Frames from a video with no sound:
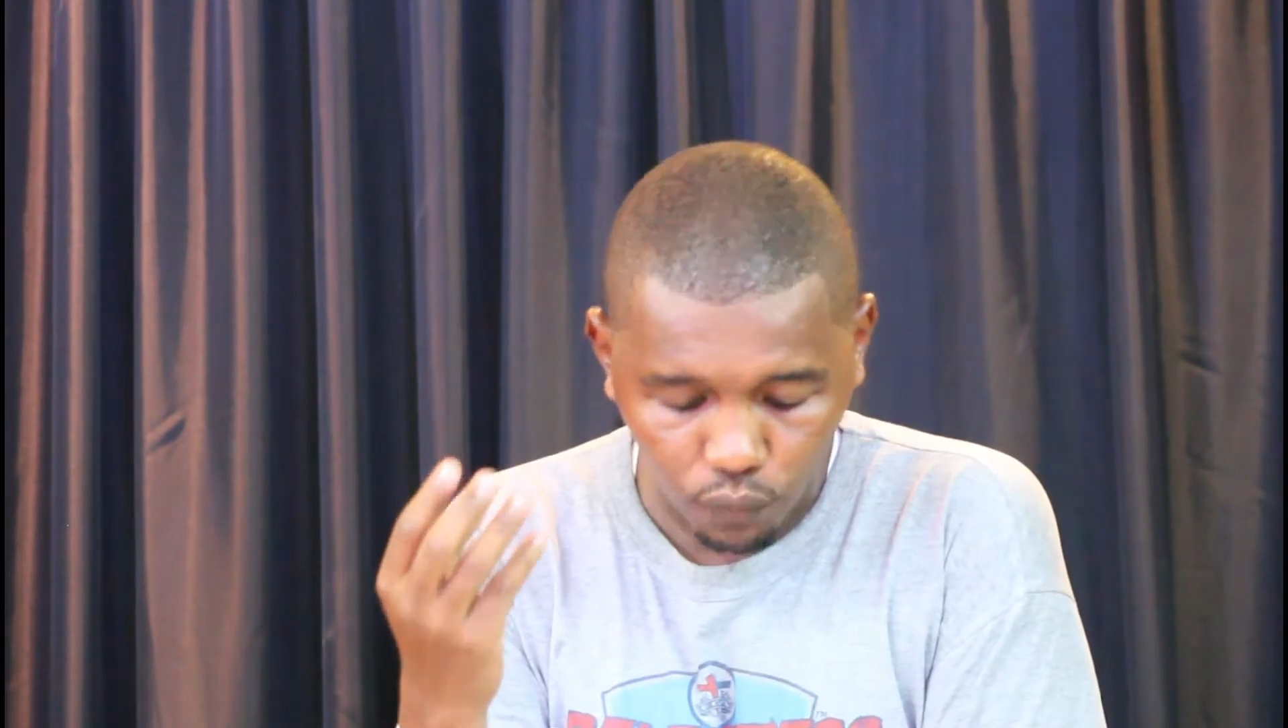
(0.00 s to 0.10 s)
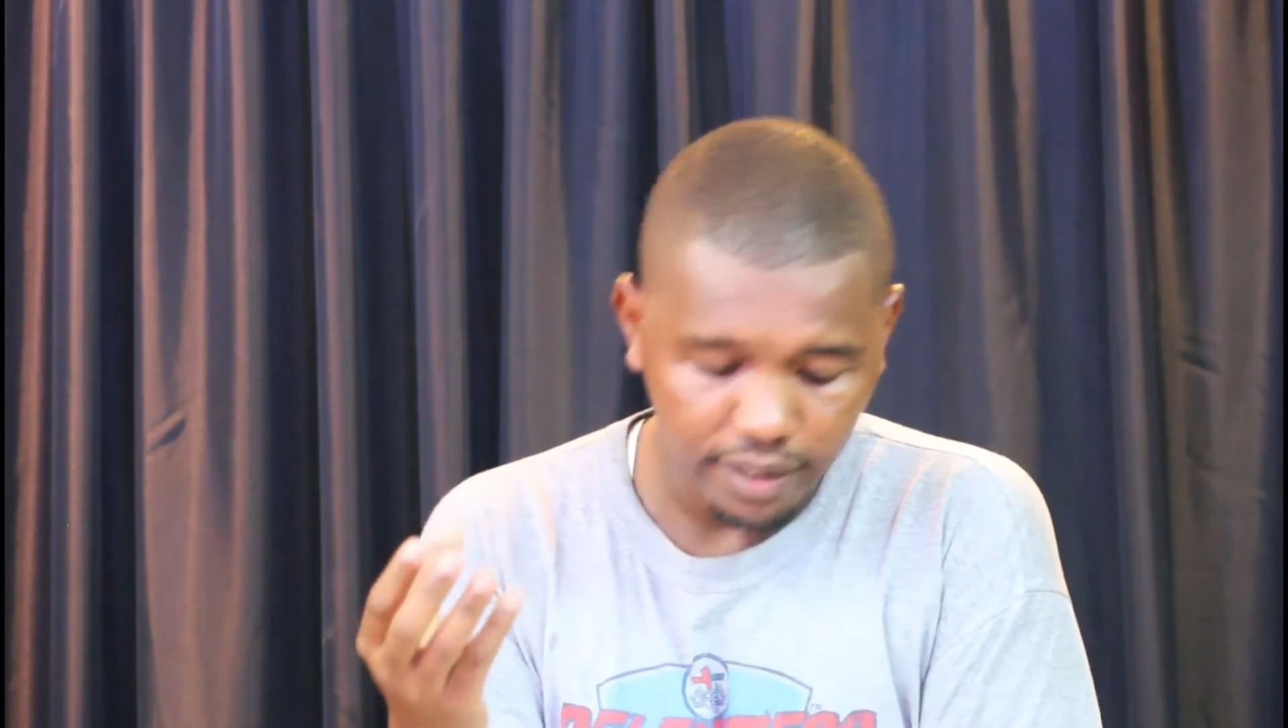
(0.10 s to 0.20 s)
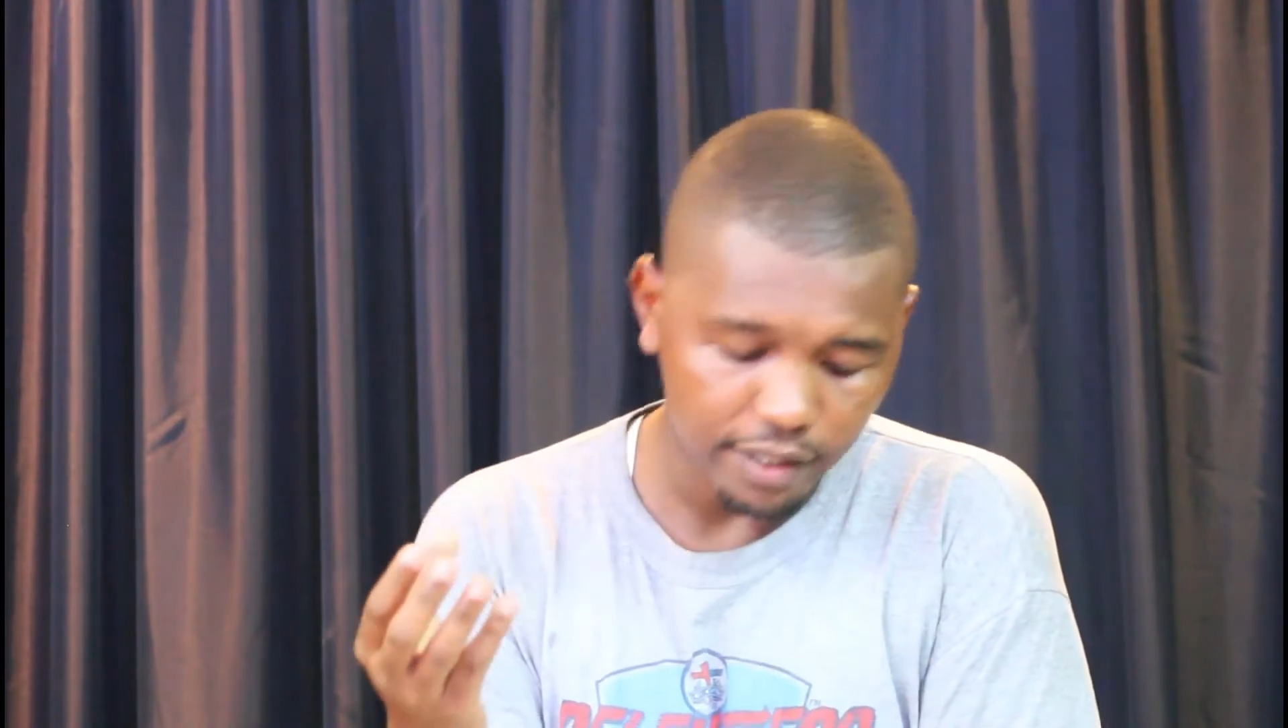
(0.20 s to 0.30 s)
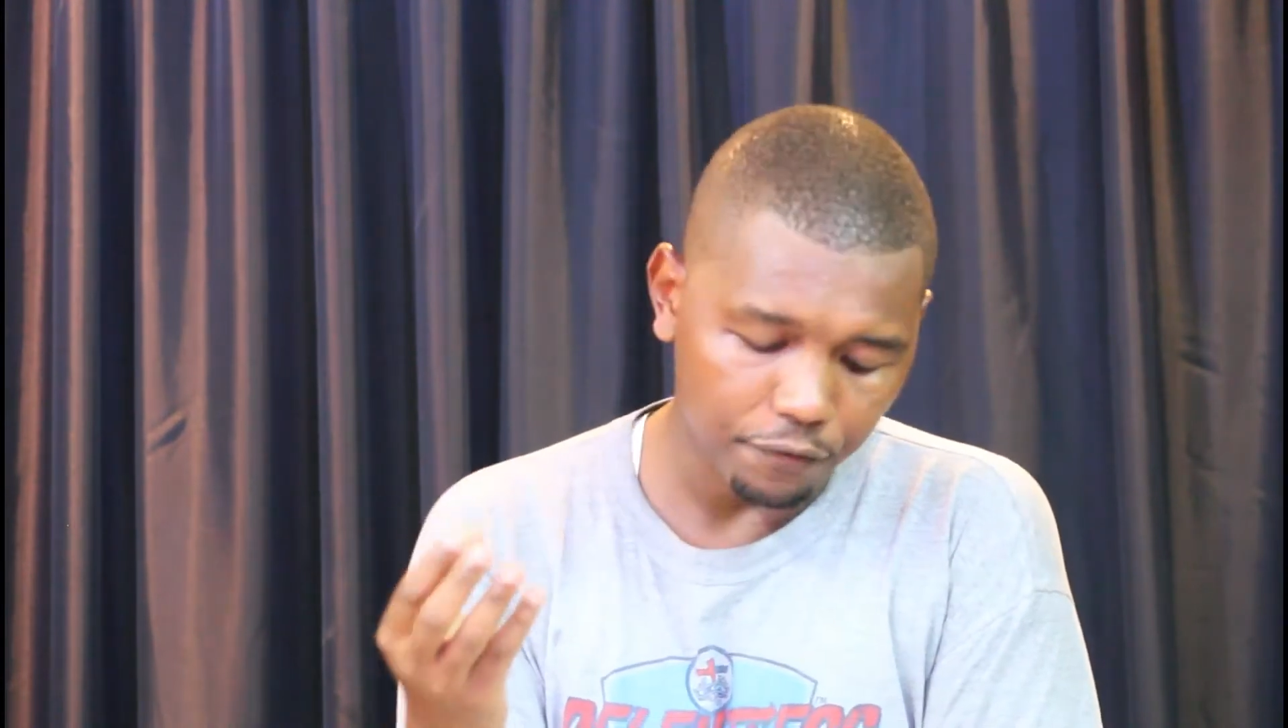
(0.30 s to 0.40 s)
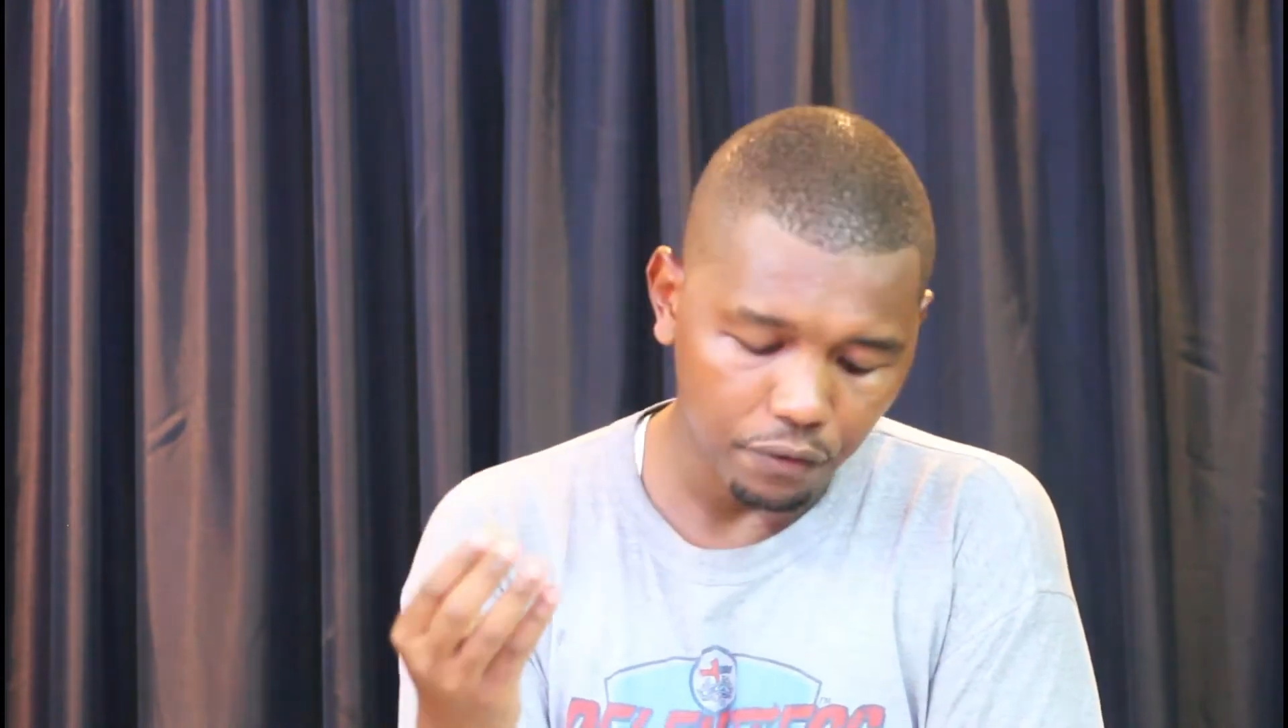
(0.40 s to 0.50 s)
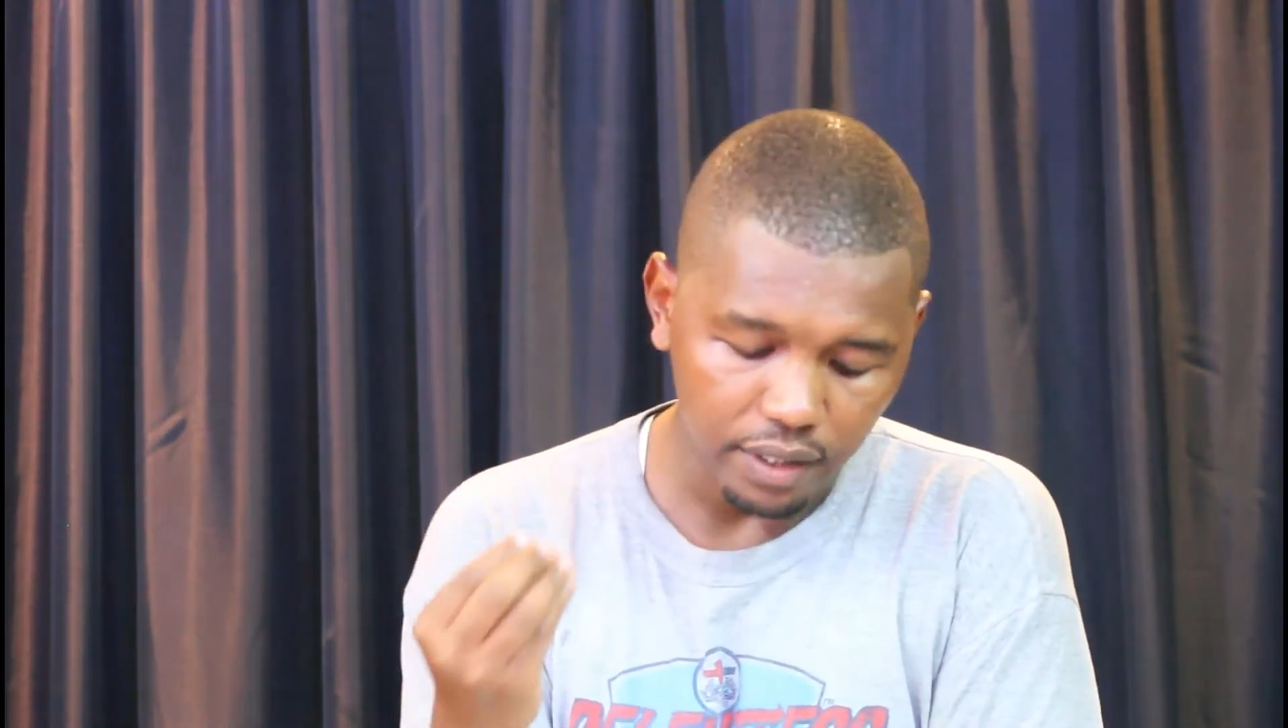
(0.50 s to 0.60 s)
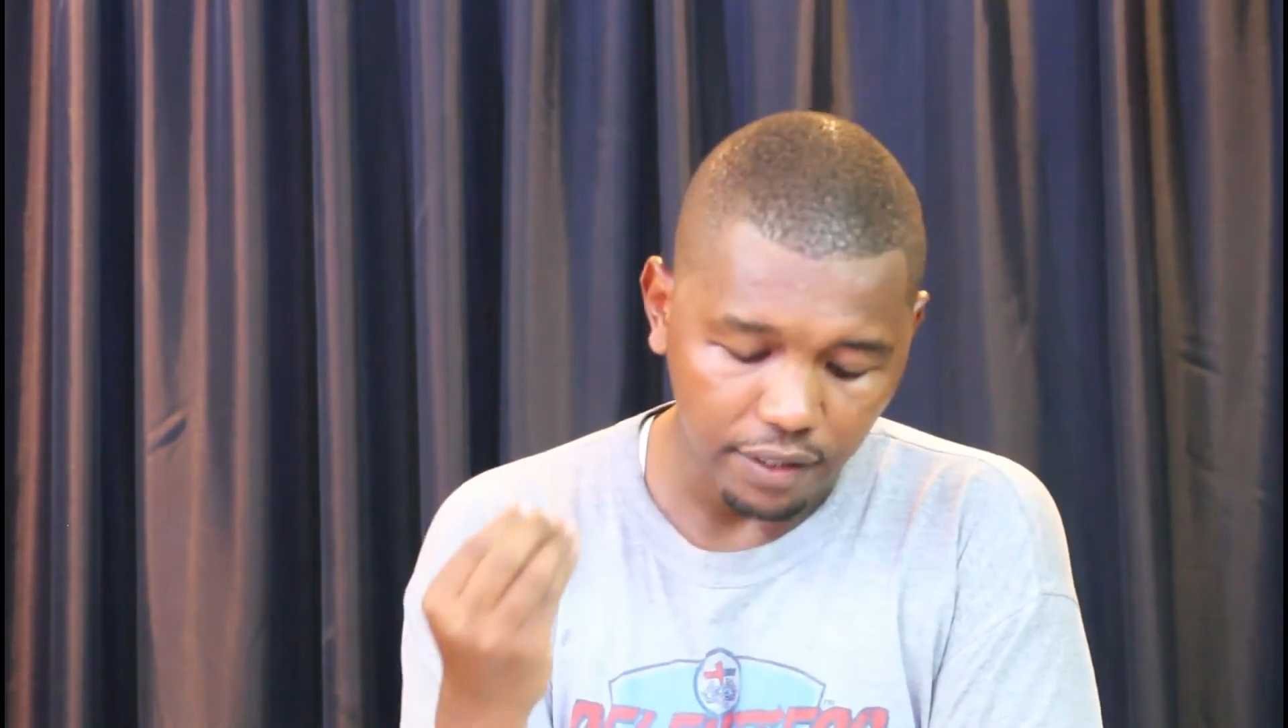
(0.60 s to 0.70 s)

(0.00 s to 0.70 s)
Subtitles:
wonderful